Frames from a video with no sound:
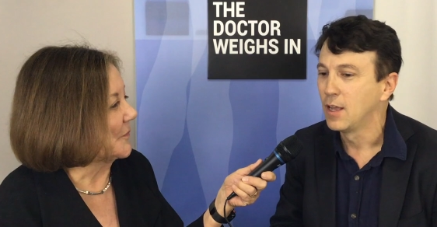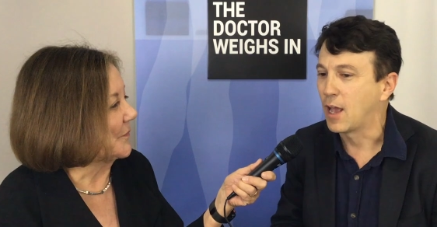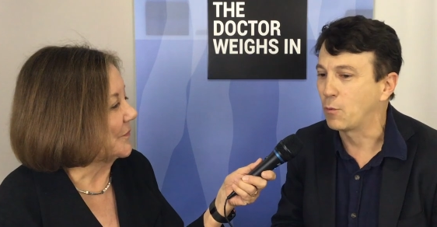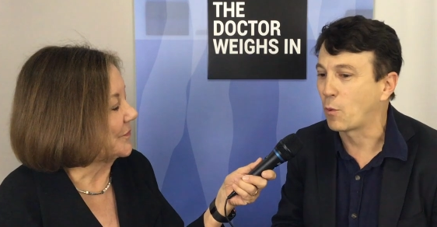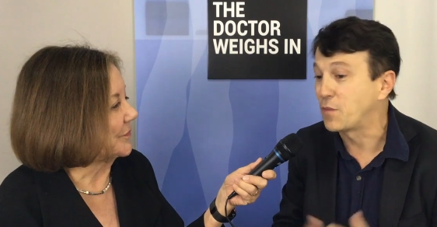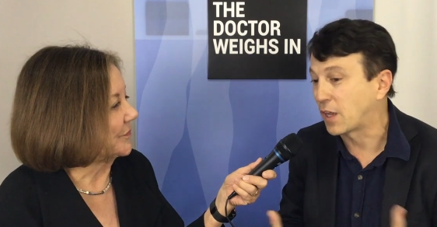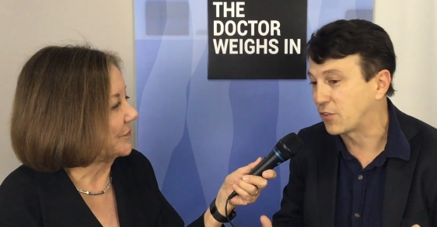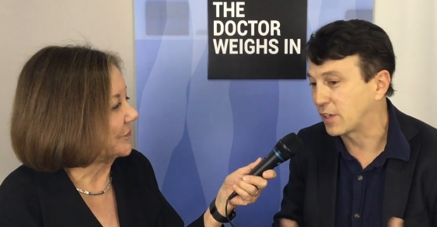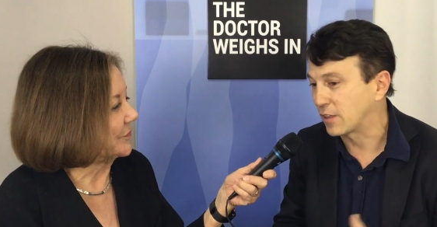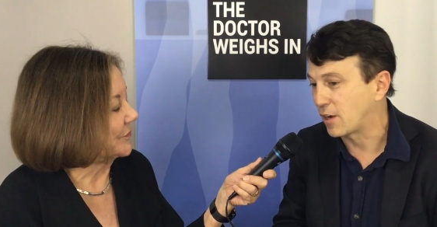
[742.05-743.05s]
Speaker 1: and what we've done at
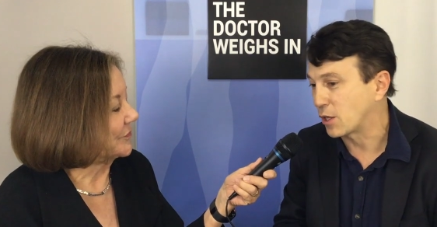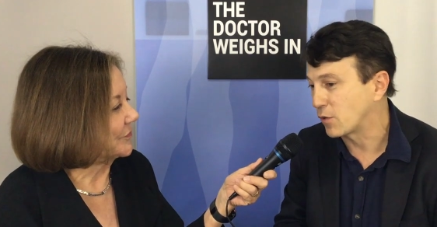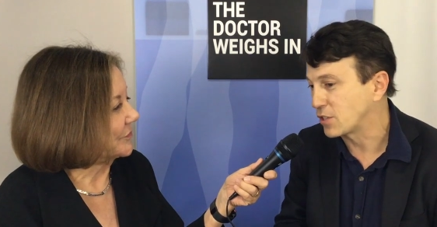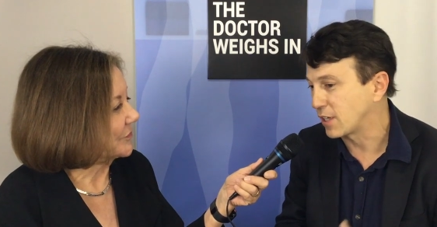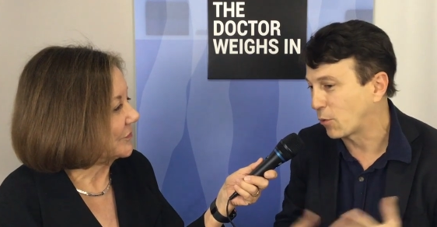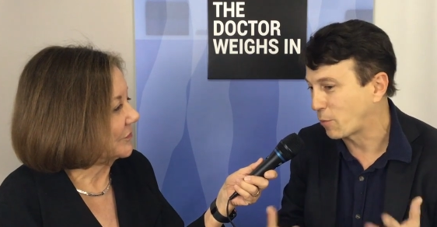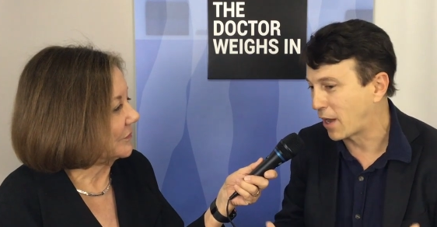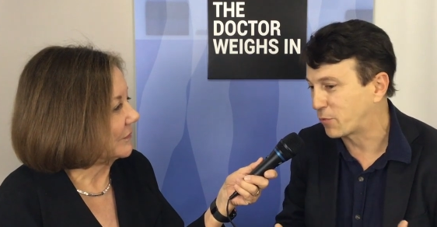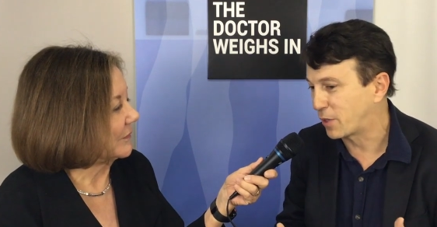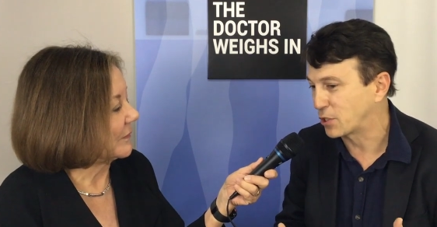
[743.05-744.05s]
Singularity University and with my
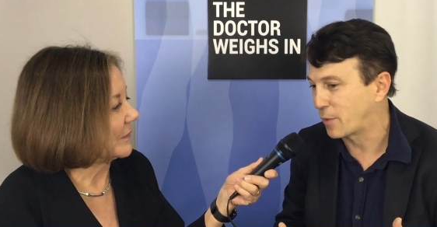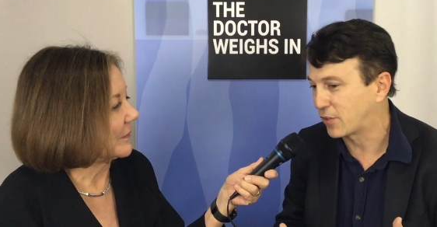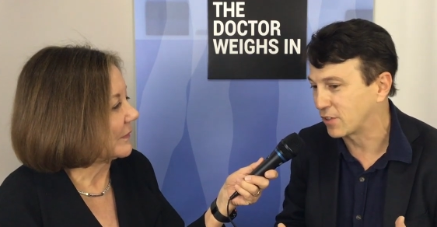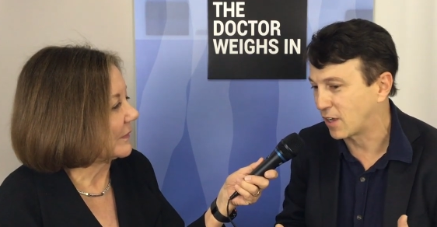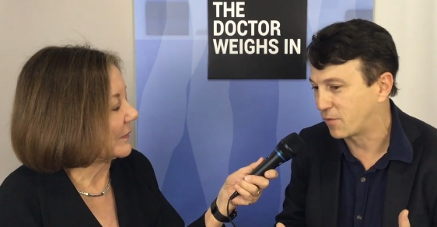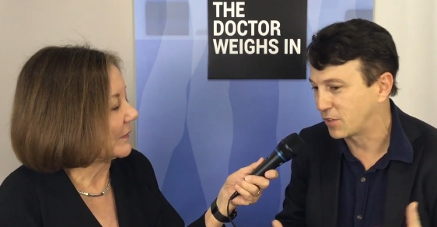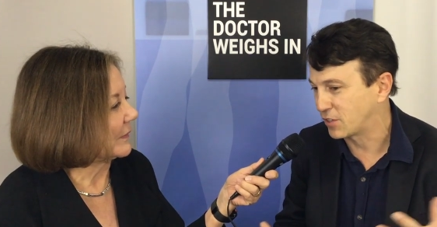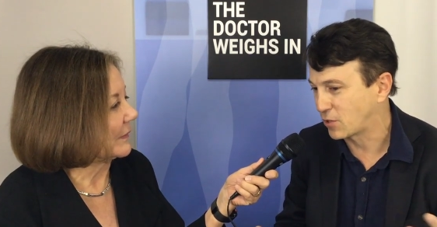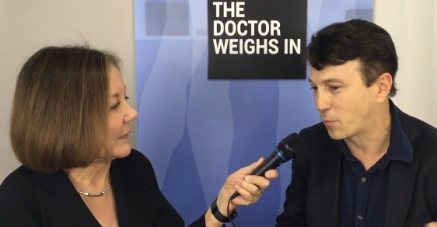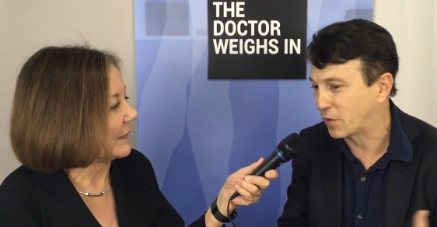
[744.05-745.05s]
Exponential Medicine conference
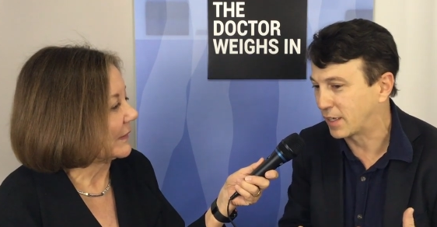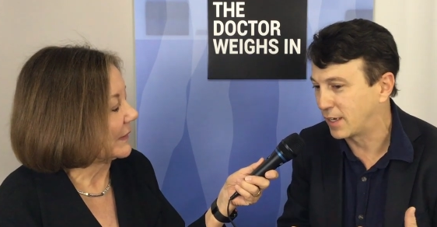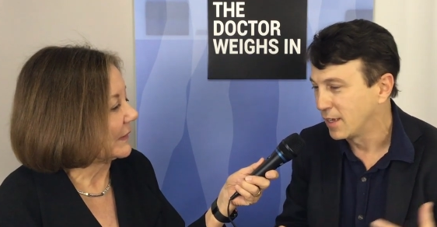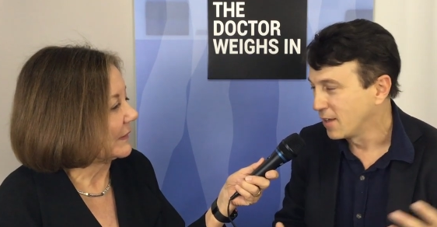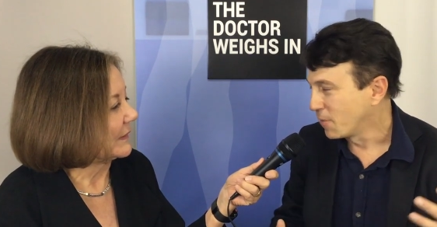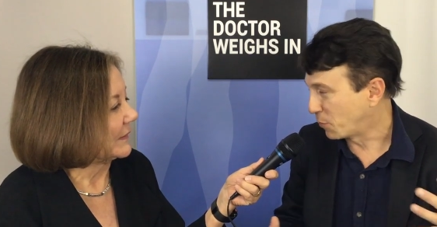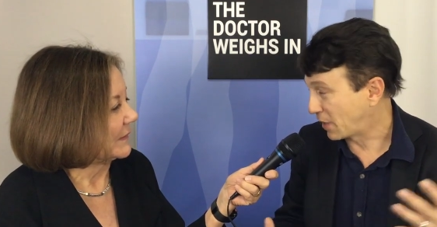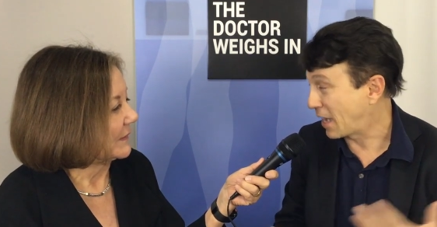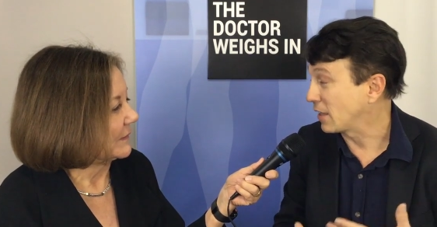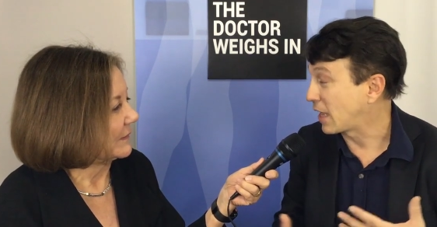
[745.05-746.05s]
is hopefully
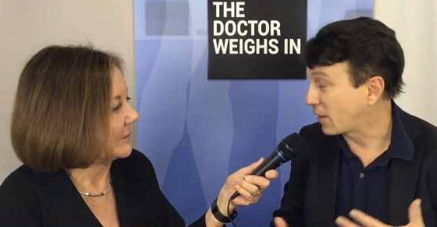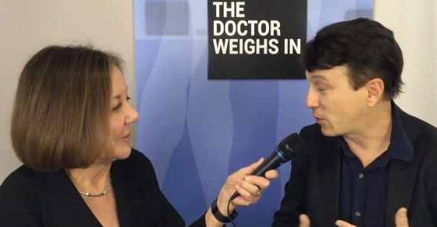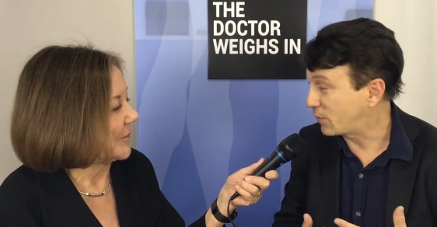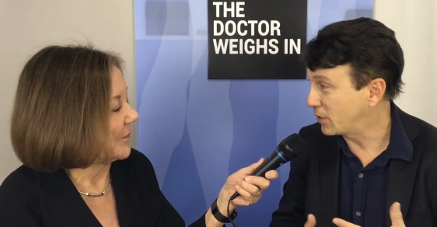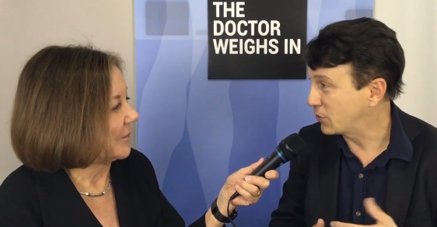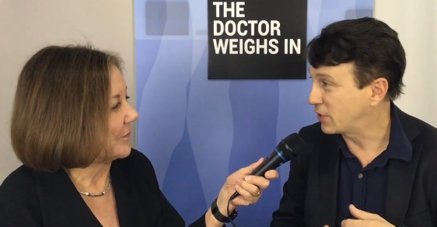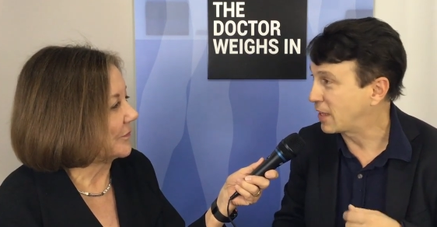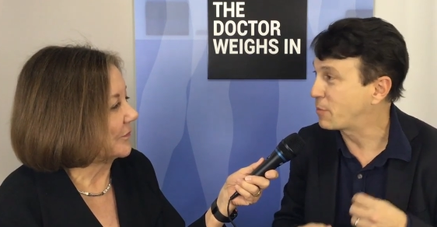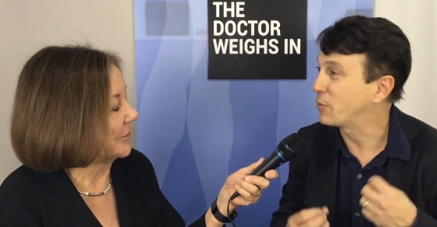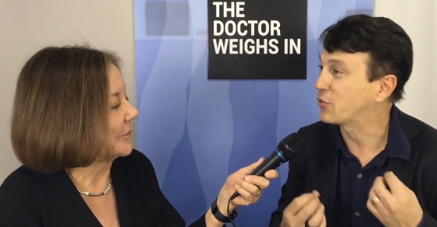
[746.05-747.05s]
blend a lot of these fields and
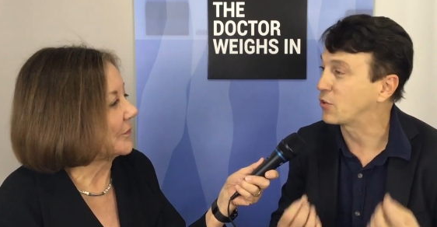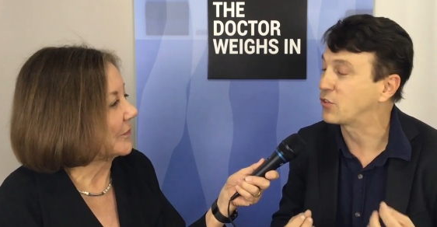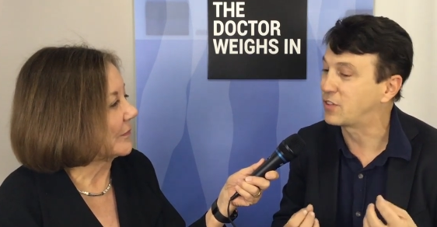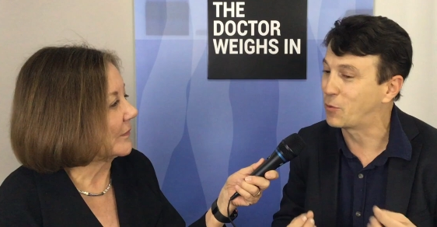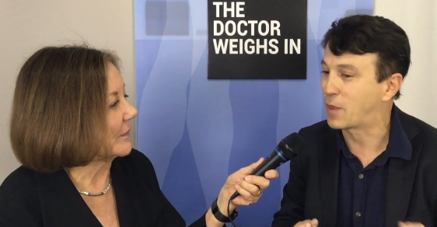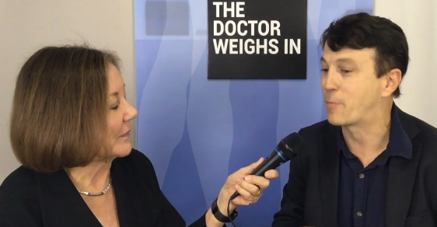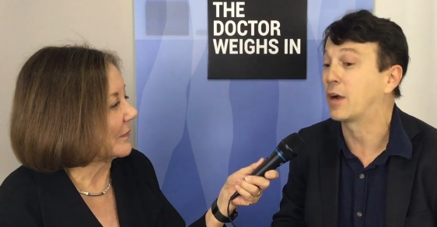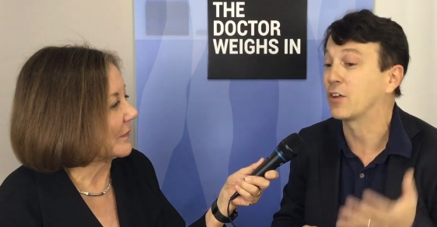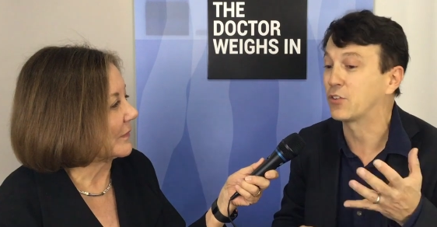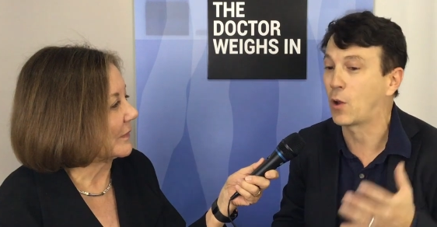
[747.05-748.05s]
let people sort of see where that
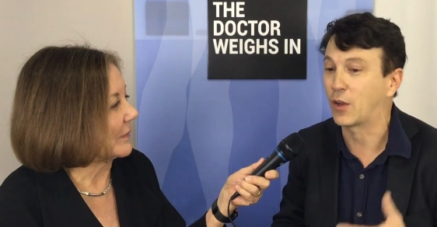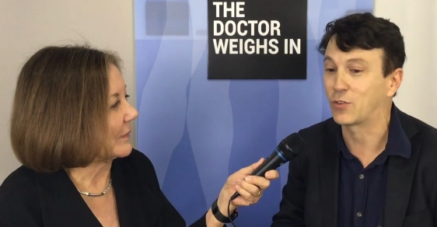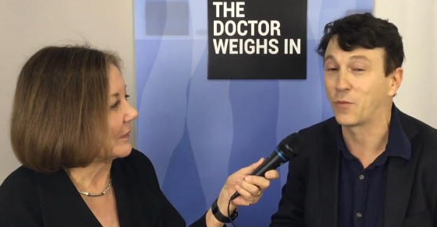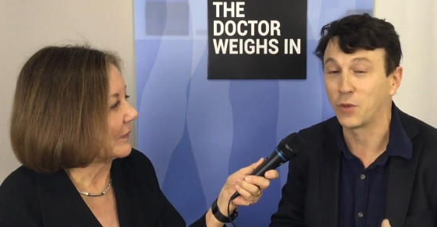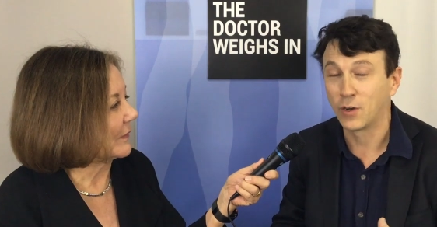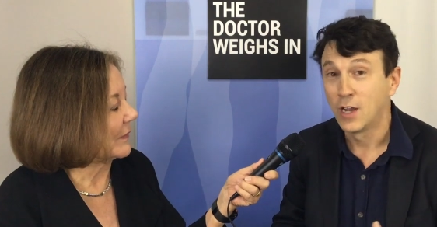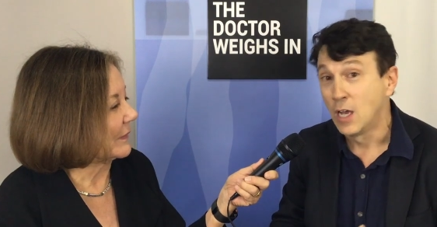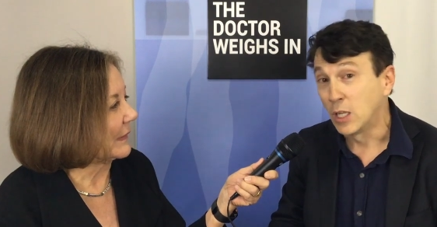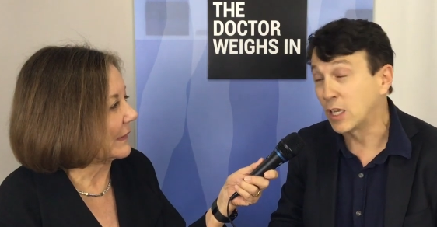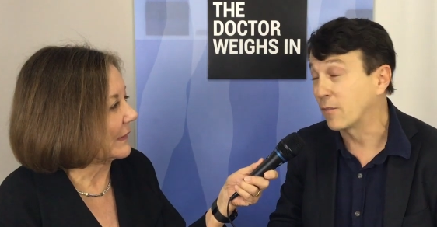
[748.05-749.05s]
puck is going. So if you're
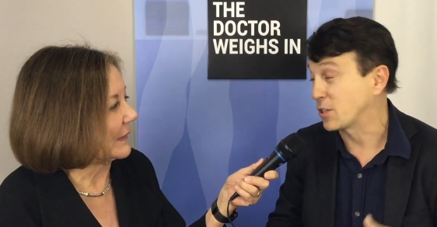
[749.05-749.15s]
looking